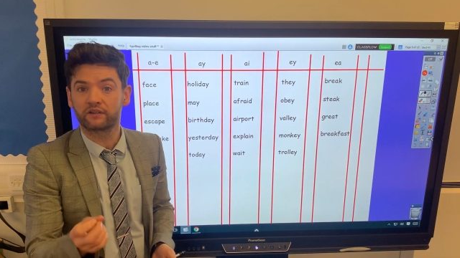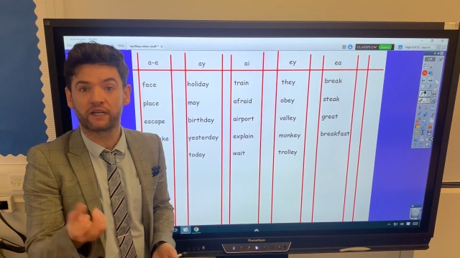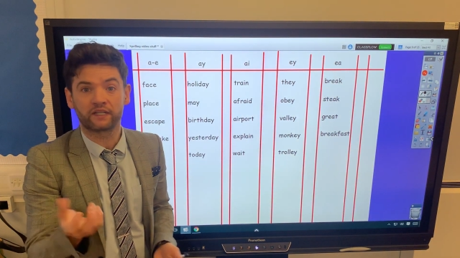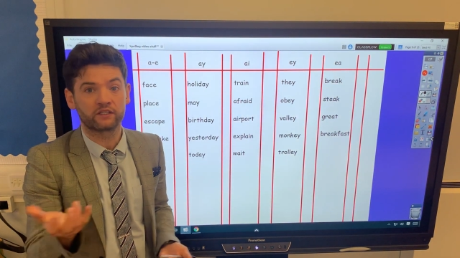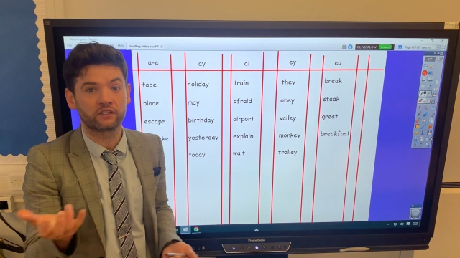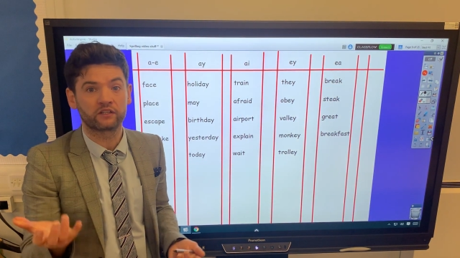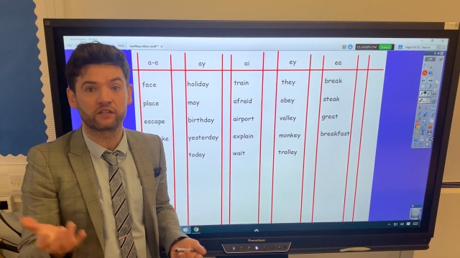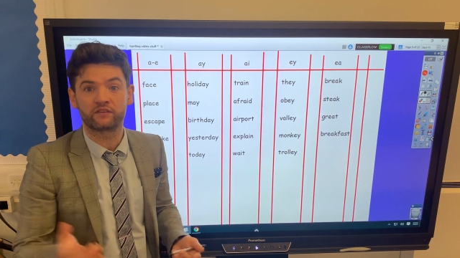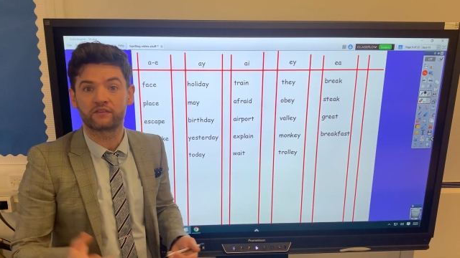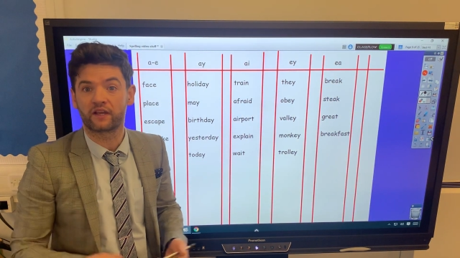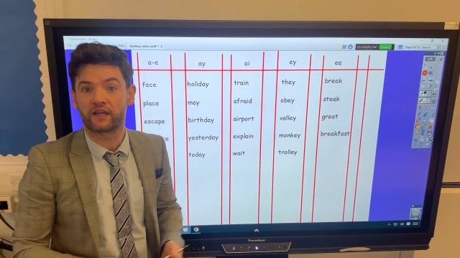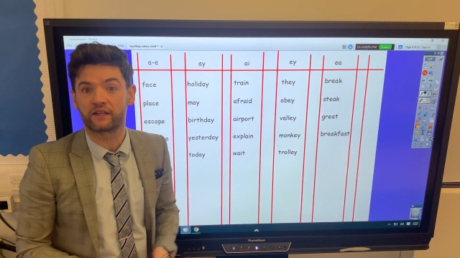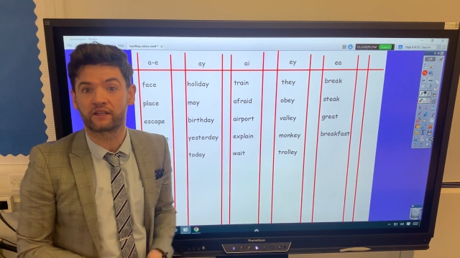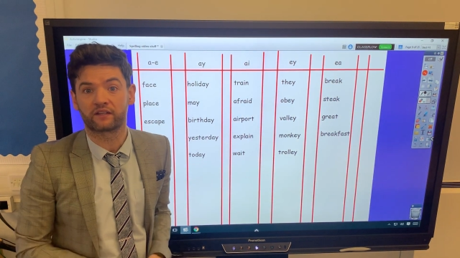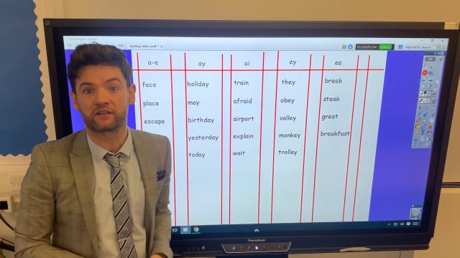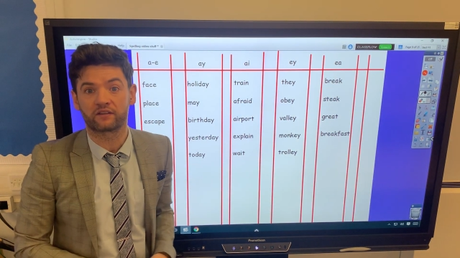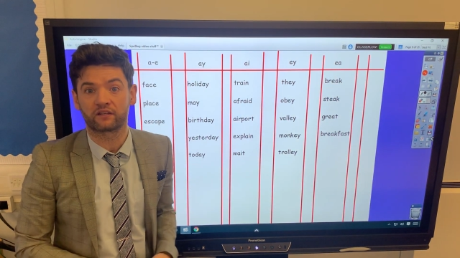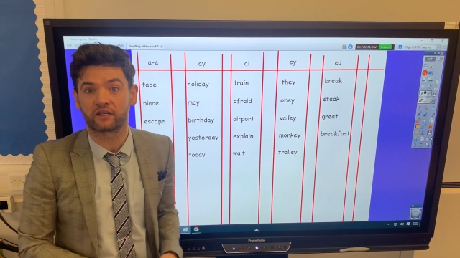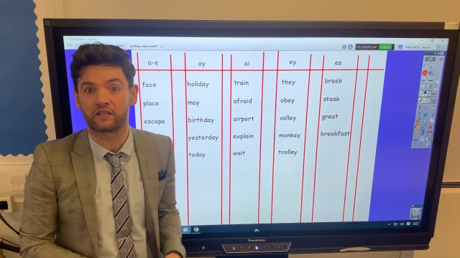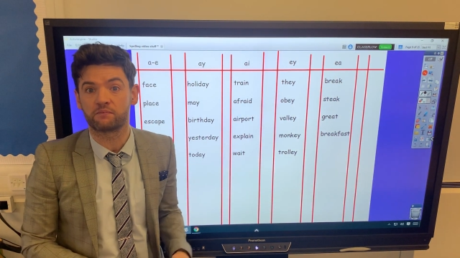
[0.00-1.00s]
and you can
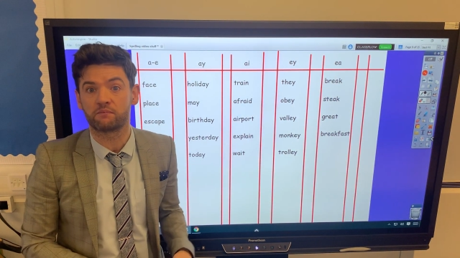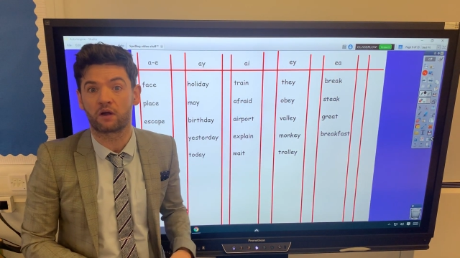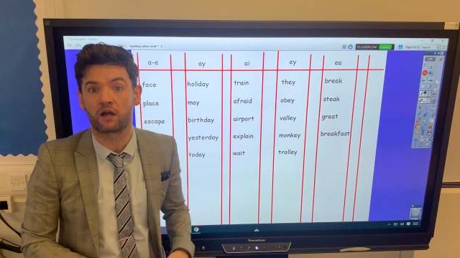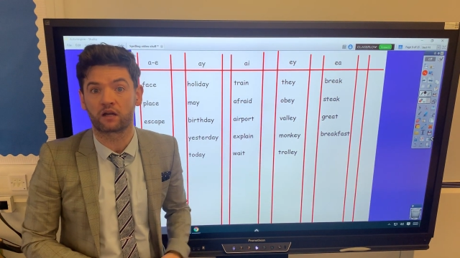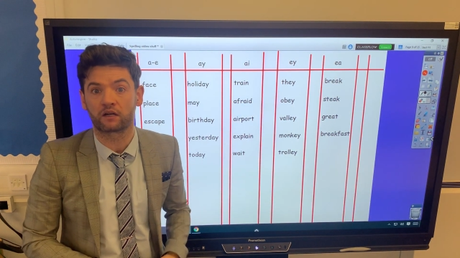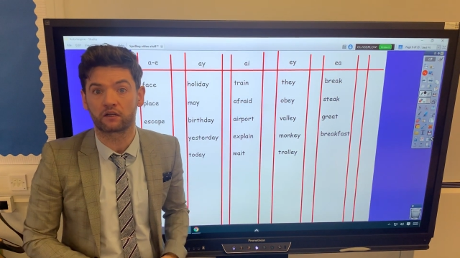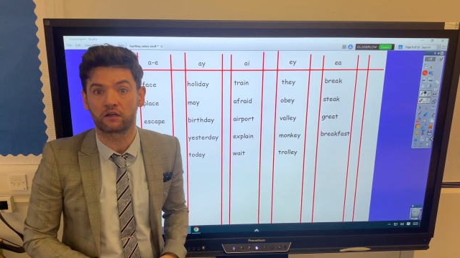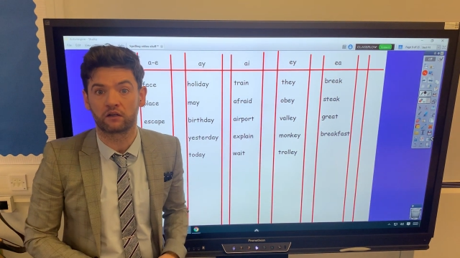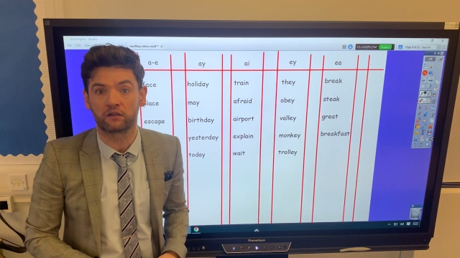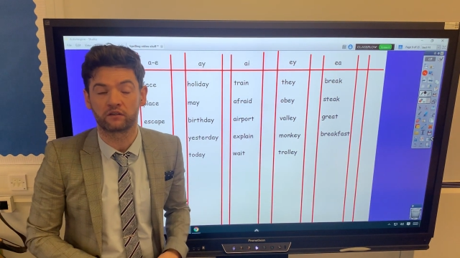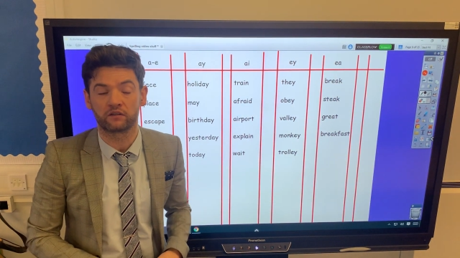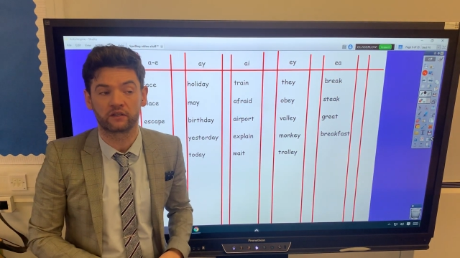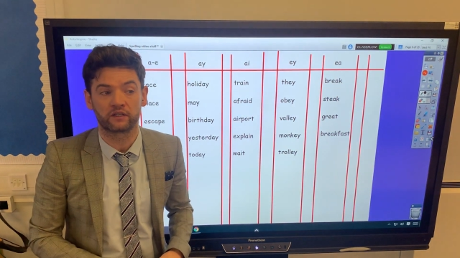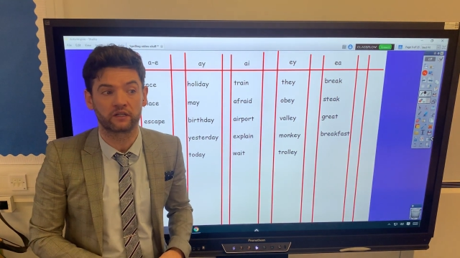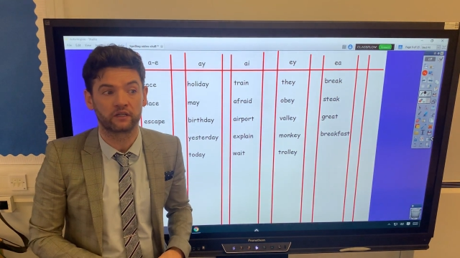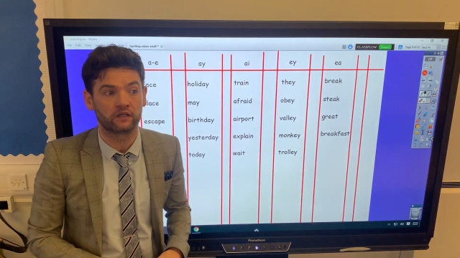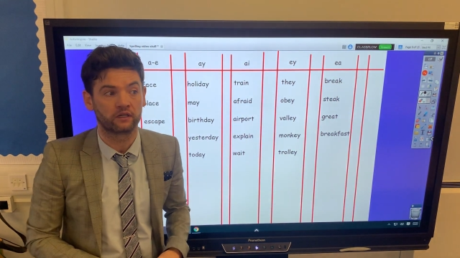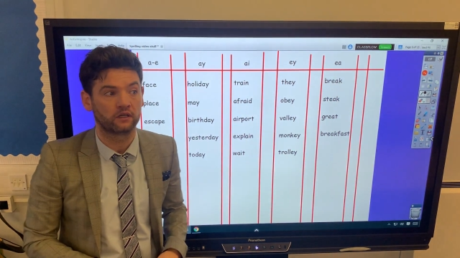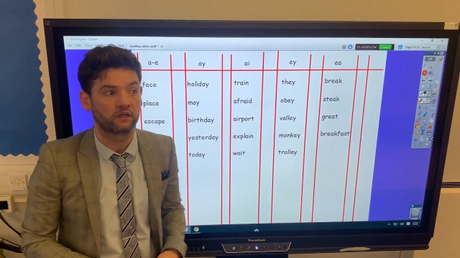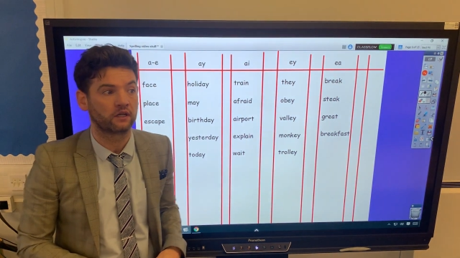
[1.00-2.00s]
diacritically mark under